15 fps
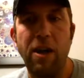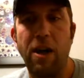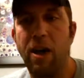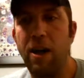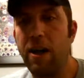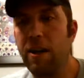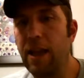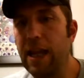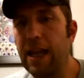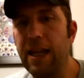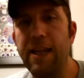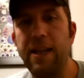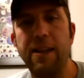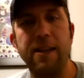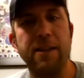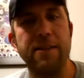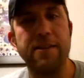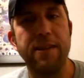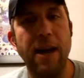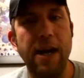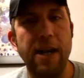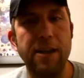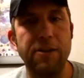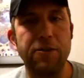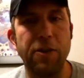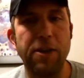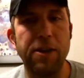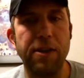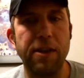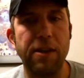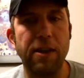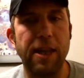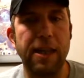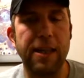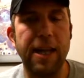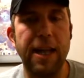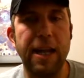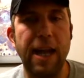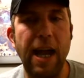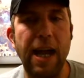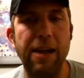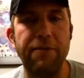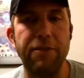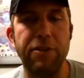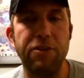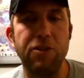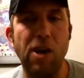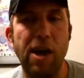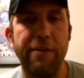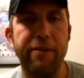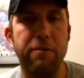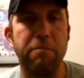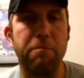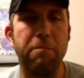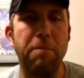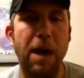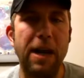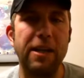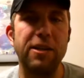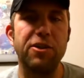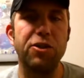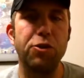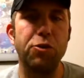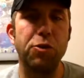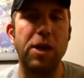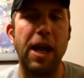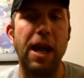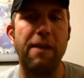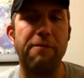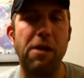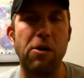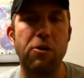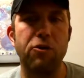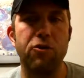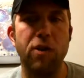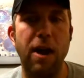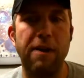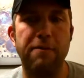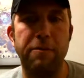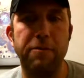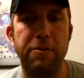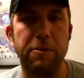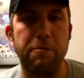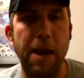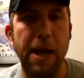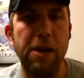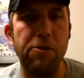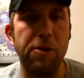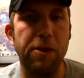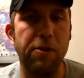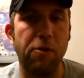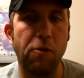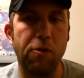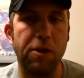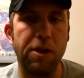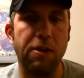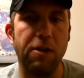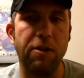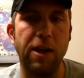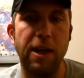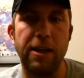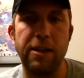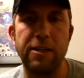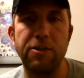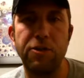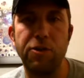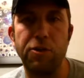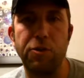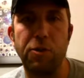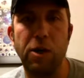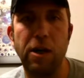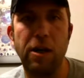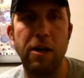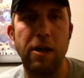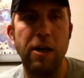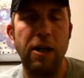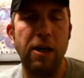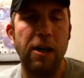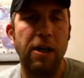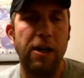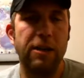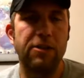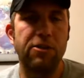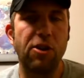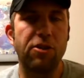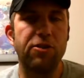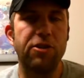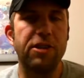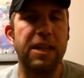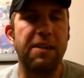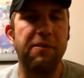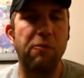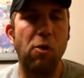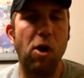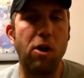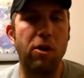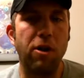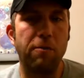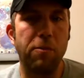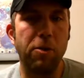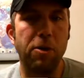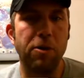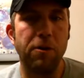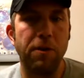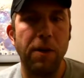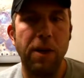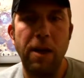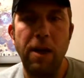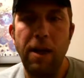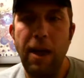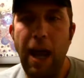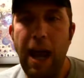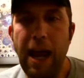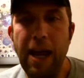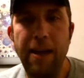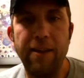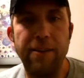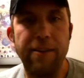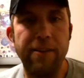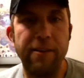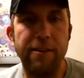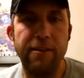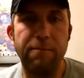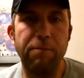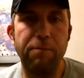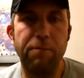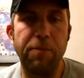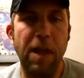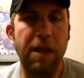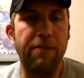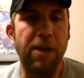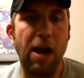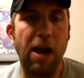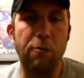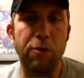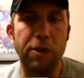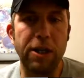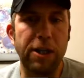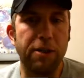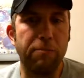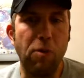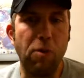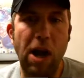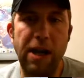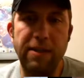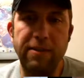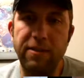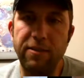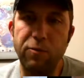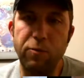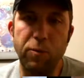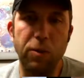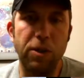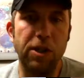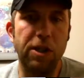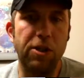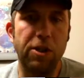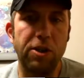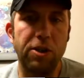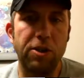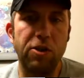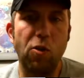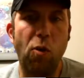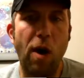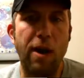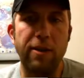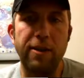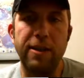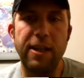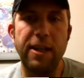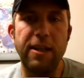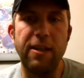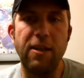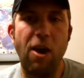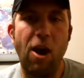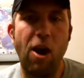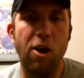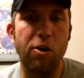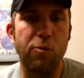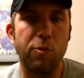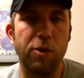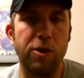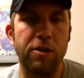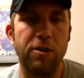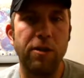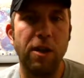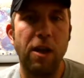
like any of the exotics or anything like that, I have to drive about a 2.5 hour drive up to Mayodan, North Carolina to, it's called Steve Wall Lumber, and they've got really good prices, really good quality hardwood.